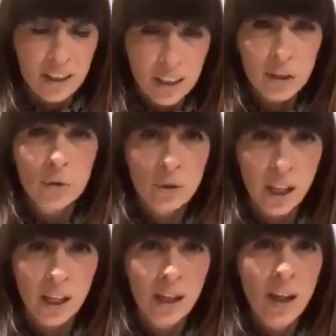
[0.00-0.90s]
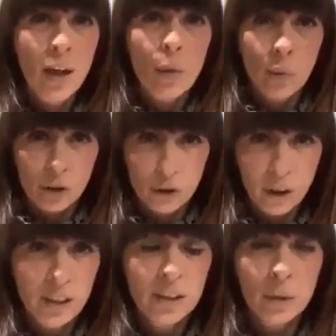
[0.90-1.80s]
This is okay. We're
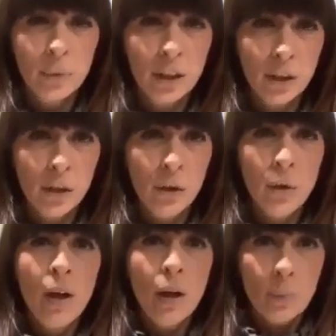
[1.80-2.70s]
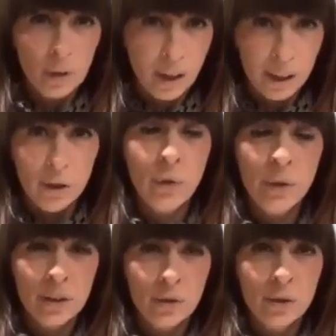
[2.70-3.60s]
trying something new, but I
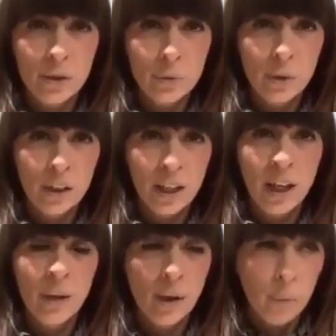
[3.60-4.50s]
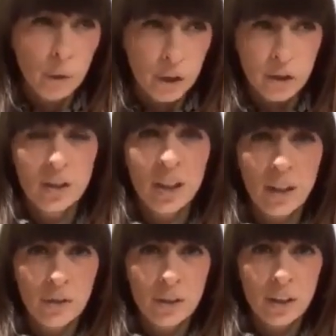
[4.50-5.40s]
know it's going to work out, and we just
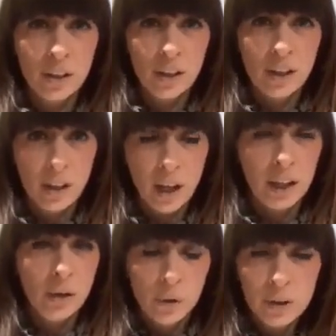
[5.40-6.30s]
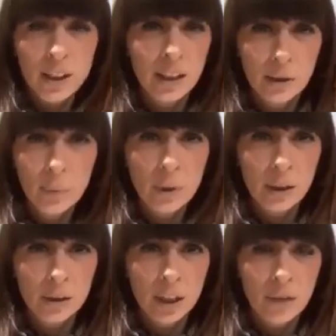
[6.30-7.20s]
have to, I know it's a little
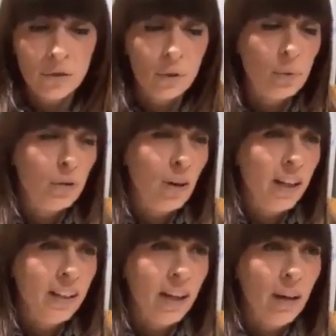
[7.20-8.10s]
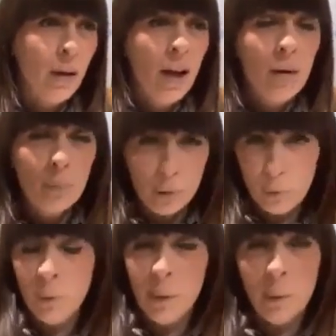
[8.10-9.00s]
bit uncomfortable right now,
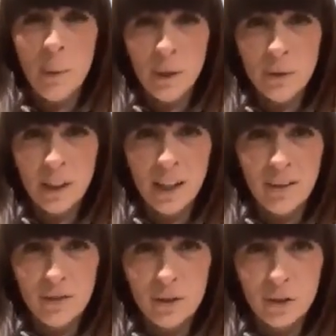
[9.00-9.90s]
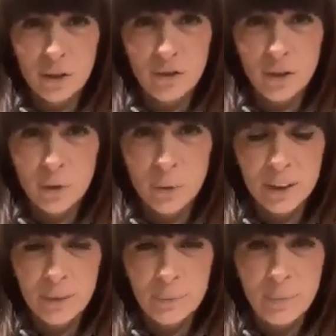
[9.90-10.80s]
but we'll be okay forging
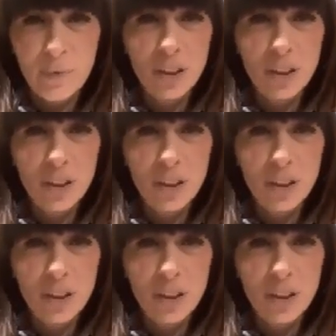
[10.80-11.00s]
forward.